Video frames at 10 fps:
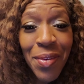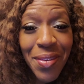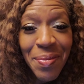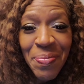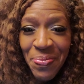out.
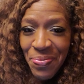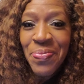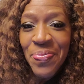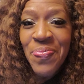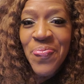
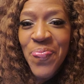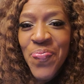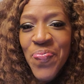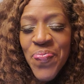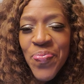Mm
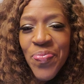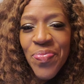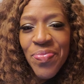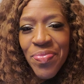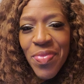
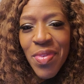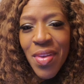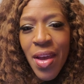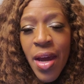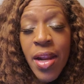
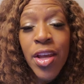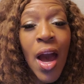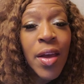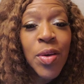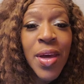-hmm.
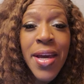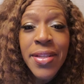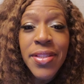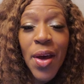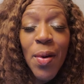And you
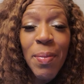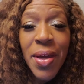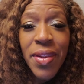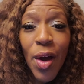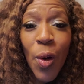can't tell
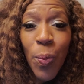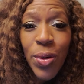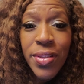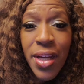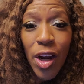me that
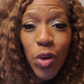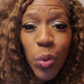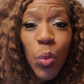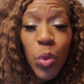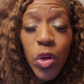Oprah is not
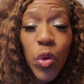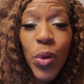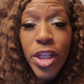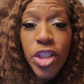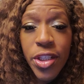cr
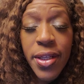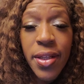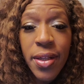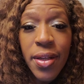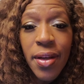
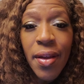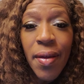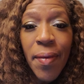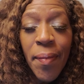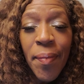cringing.
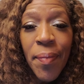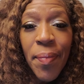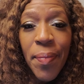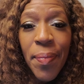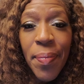
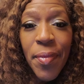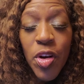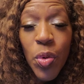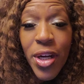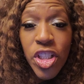
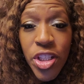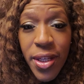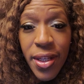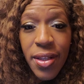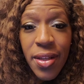
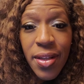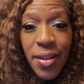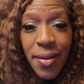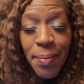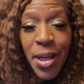Cringing.
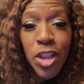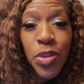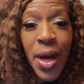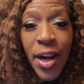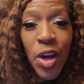Because
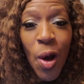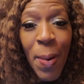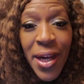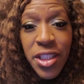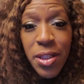you got to go
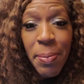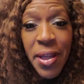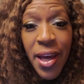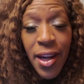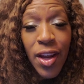back to the
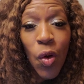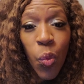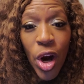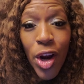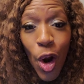beginning
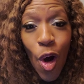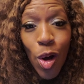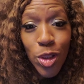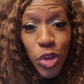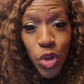where it
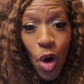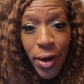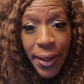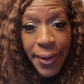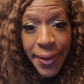all
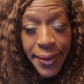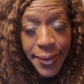started.